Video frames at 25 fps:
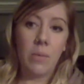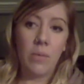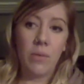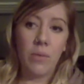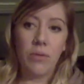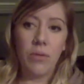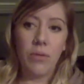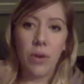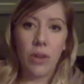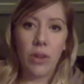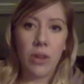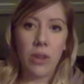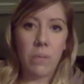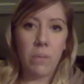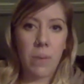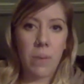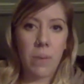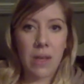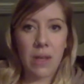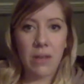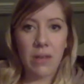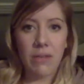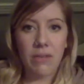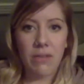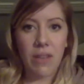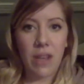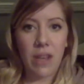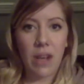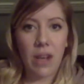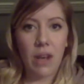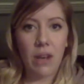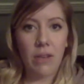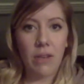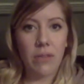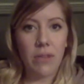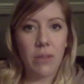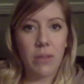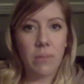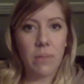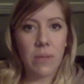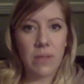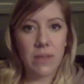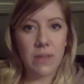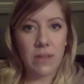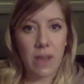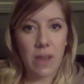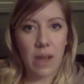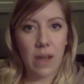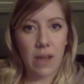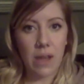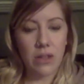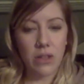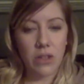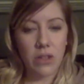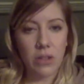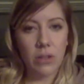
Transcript: for the benefit of the massage.